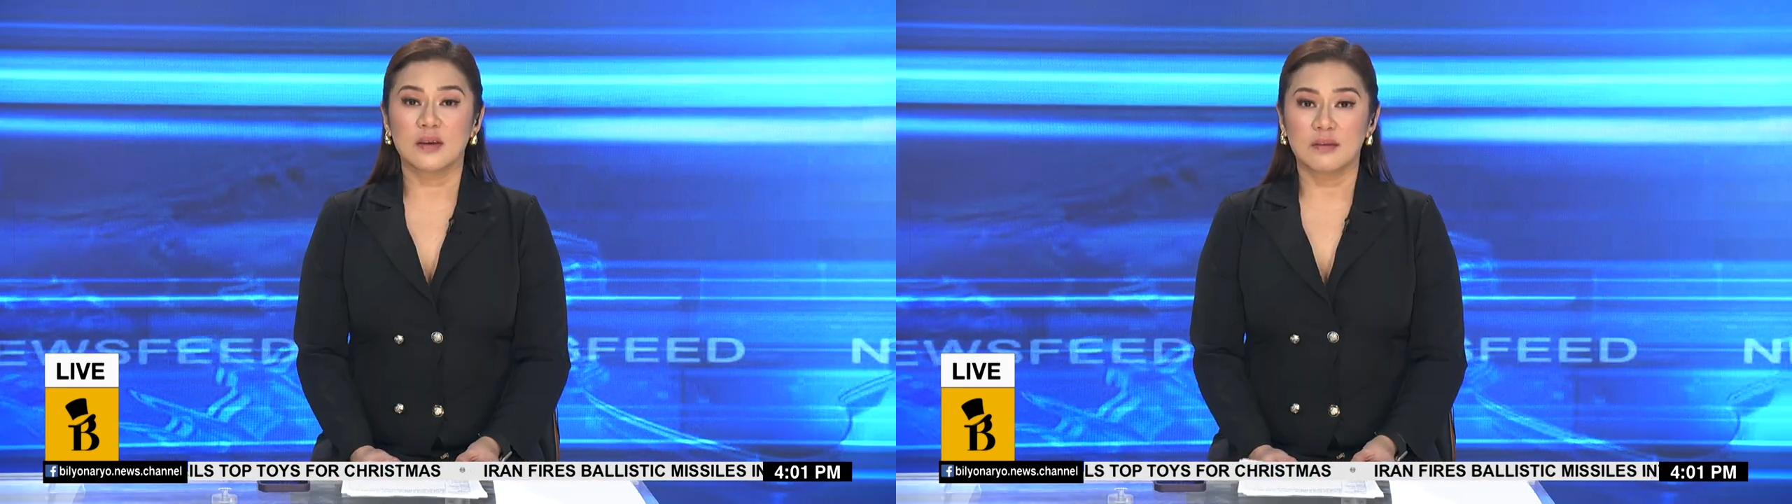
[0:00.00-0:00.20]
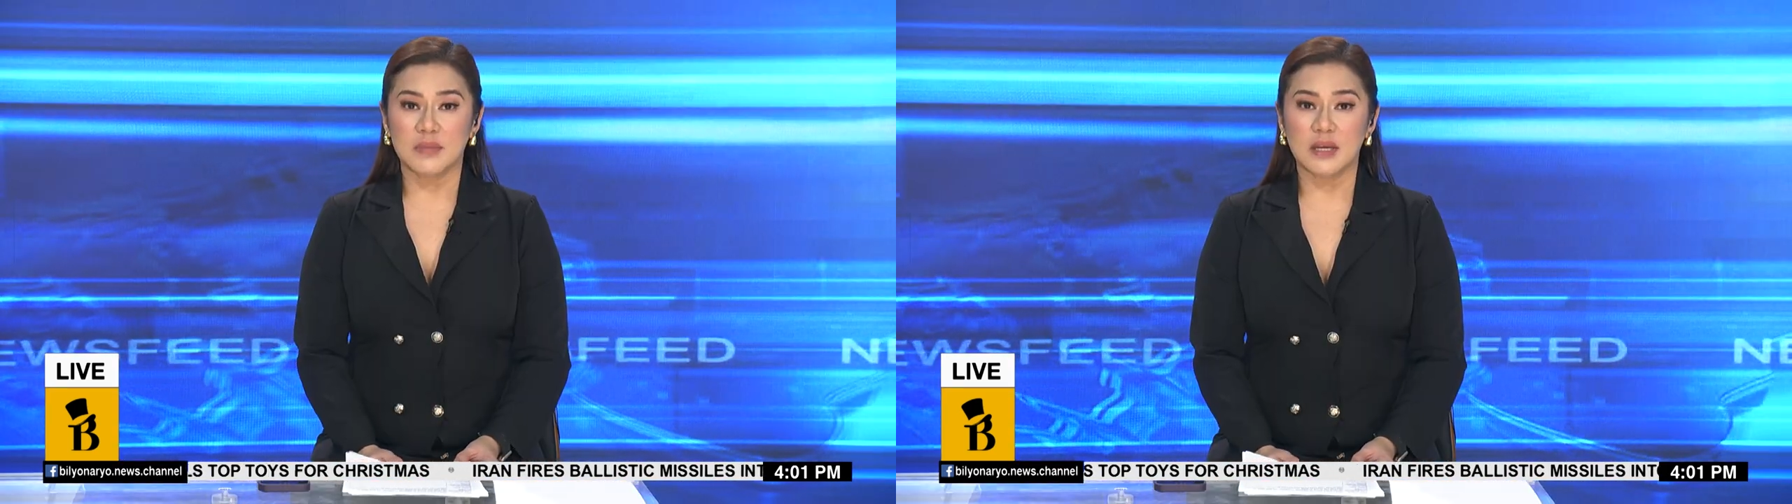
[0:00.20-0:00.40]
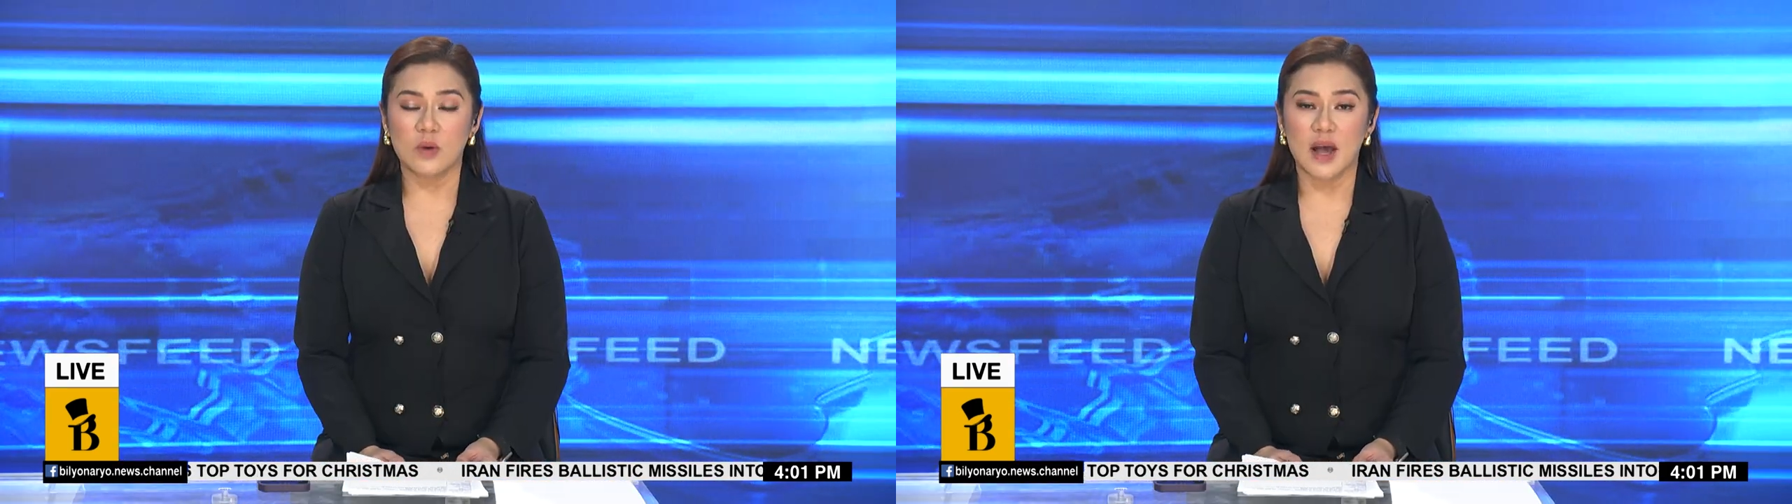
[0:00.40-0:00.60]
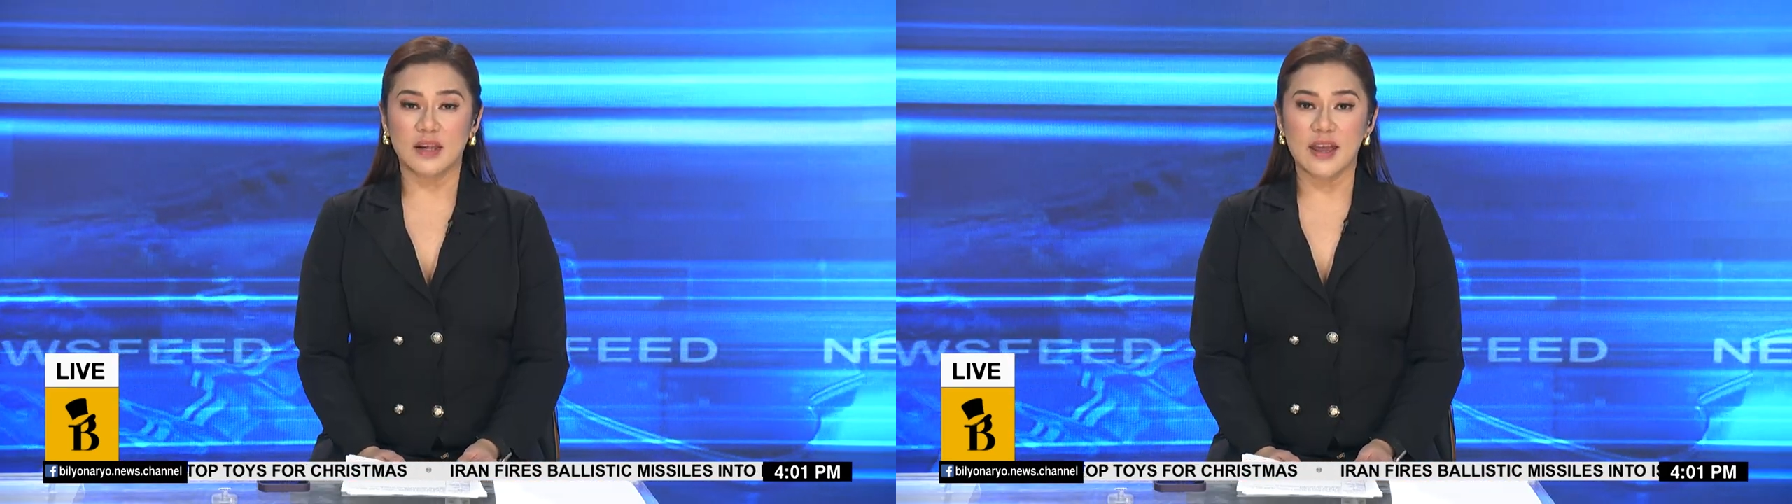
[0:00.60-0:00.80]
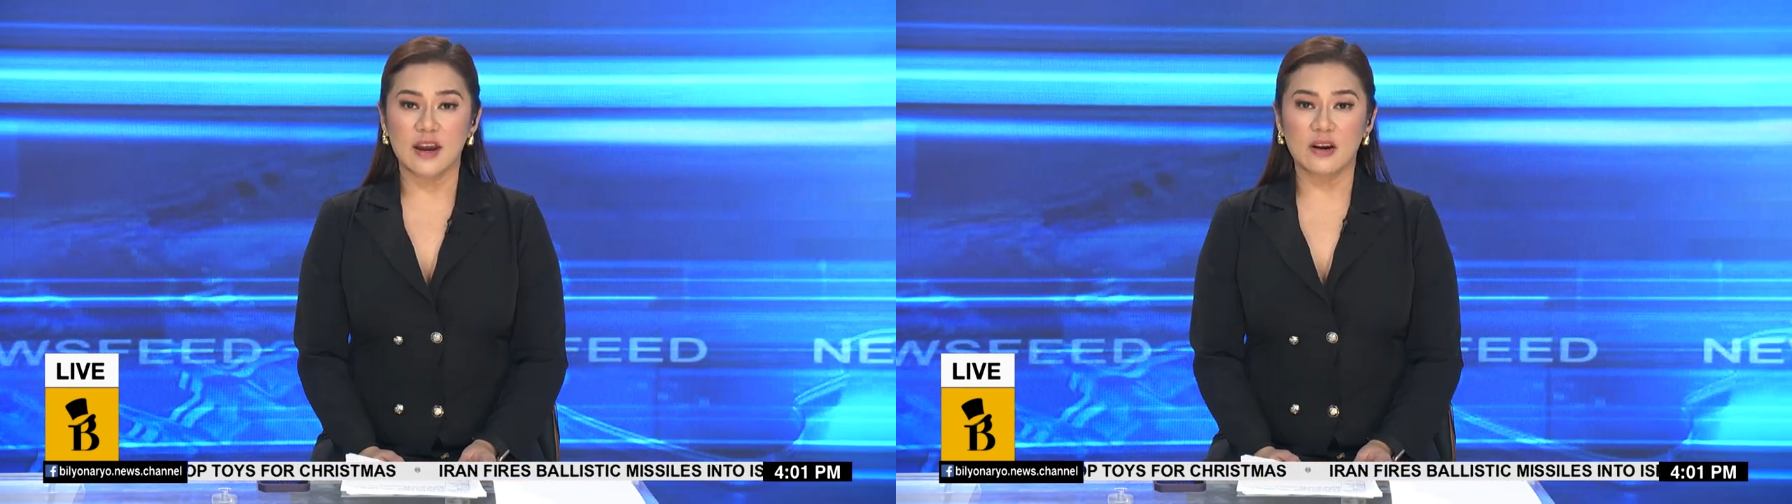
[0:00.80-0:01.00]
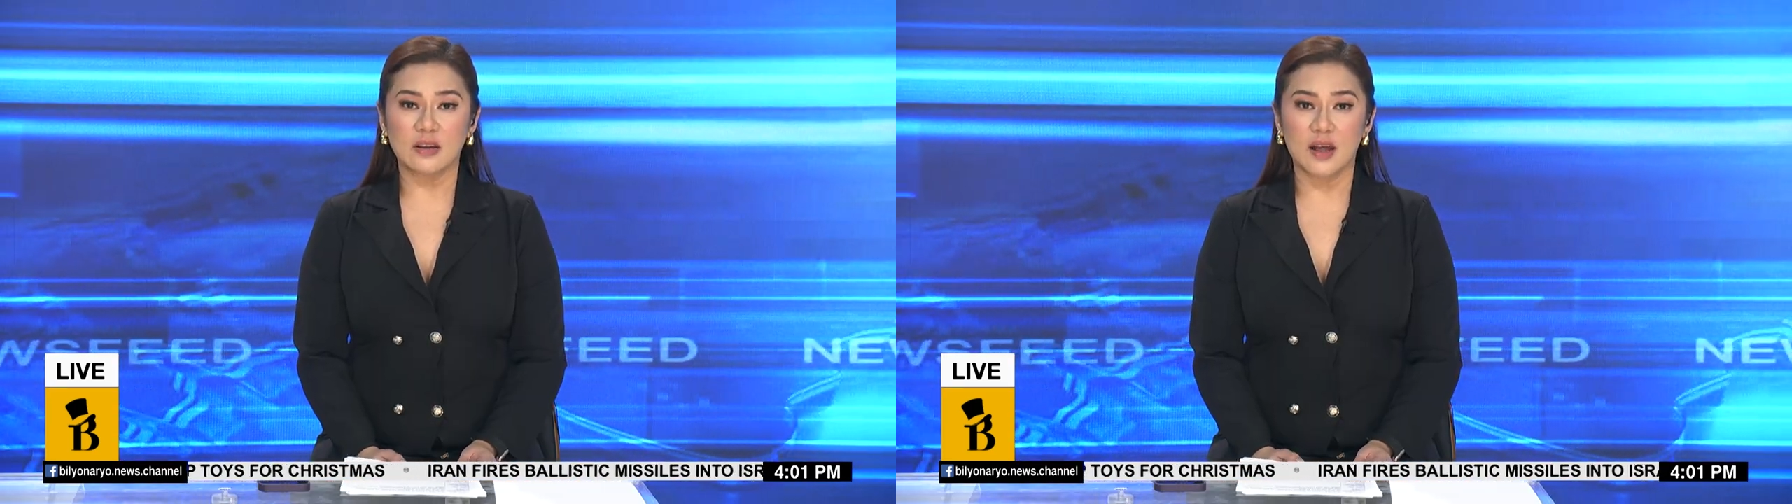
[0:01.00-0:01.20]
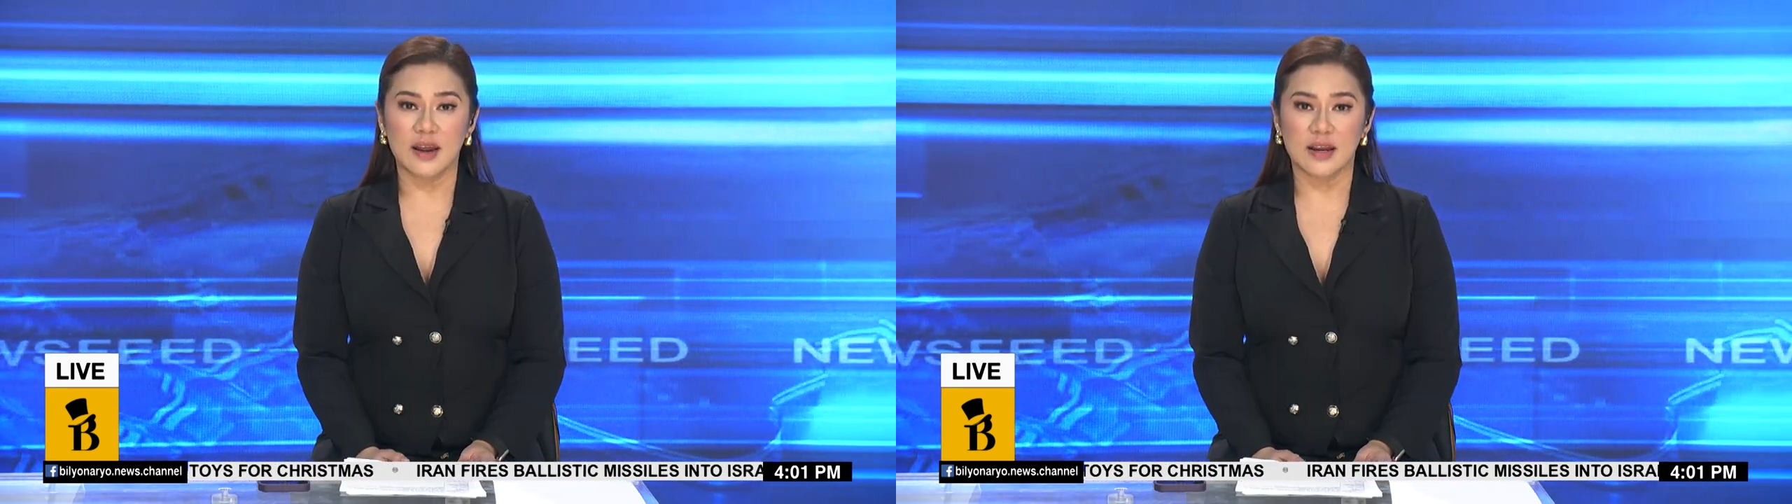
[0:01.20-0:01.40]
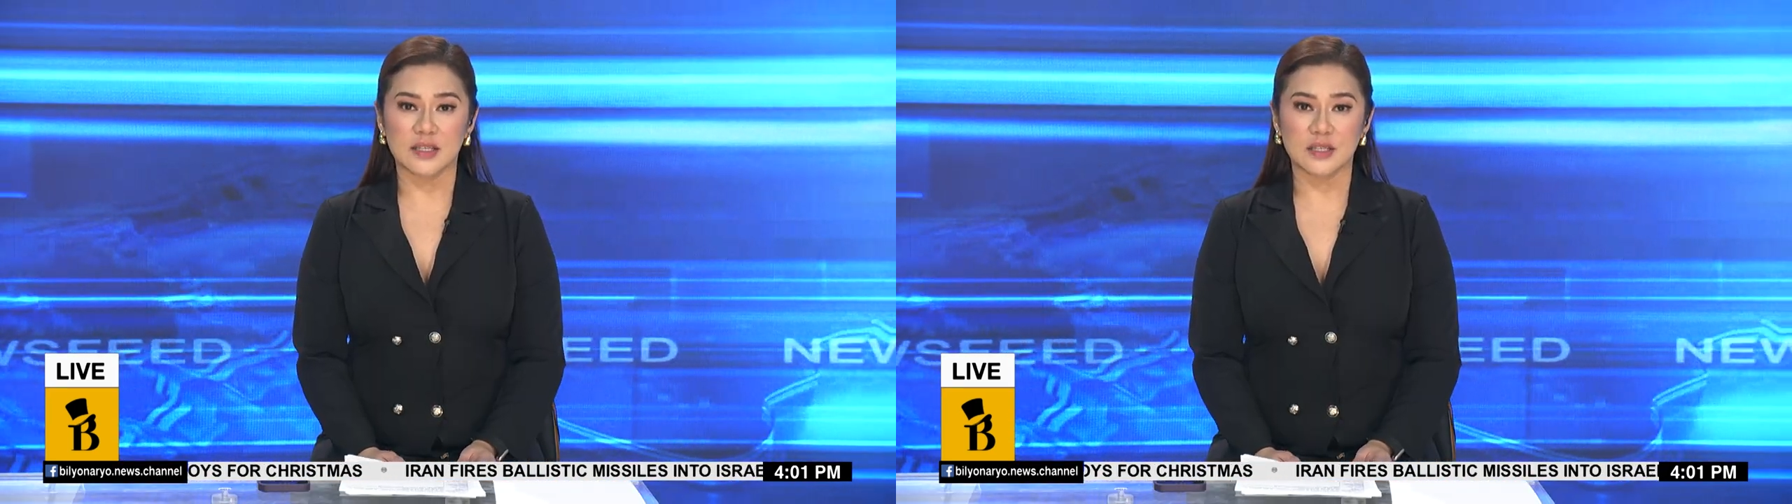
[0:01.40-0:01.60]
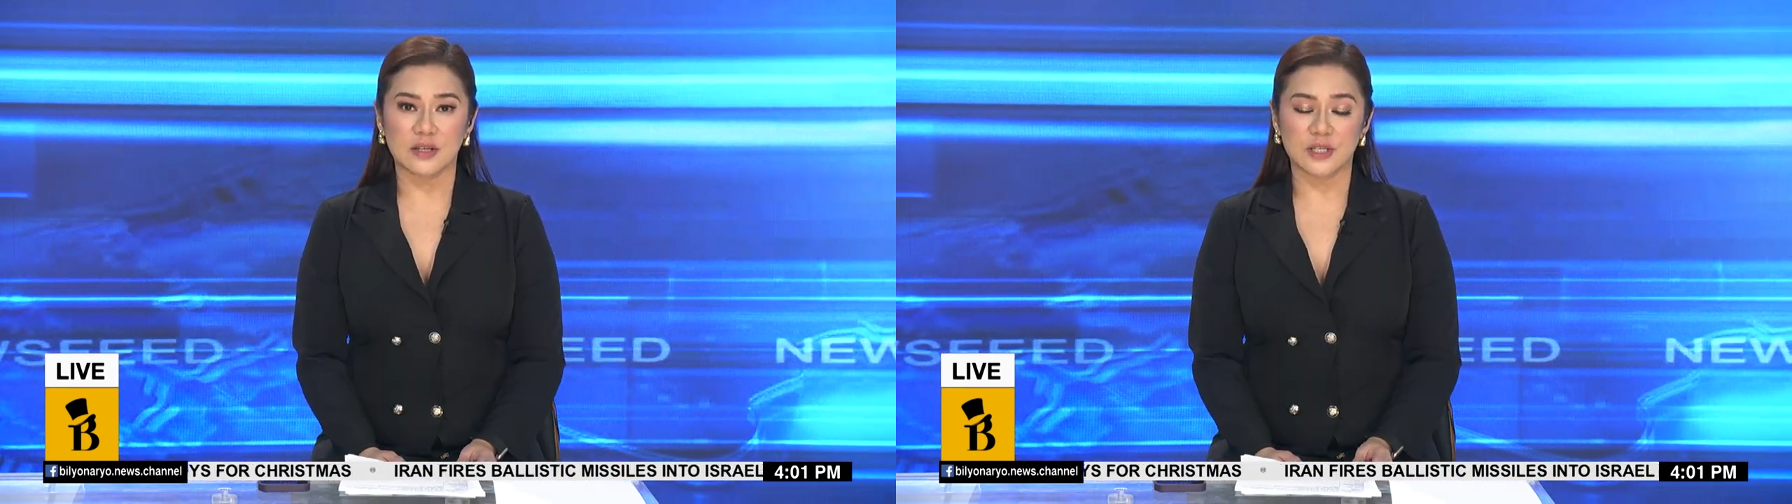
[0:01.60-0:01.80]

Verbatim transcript: Meanwhile, airlines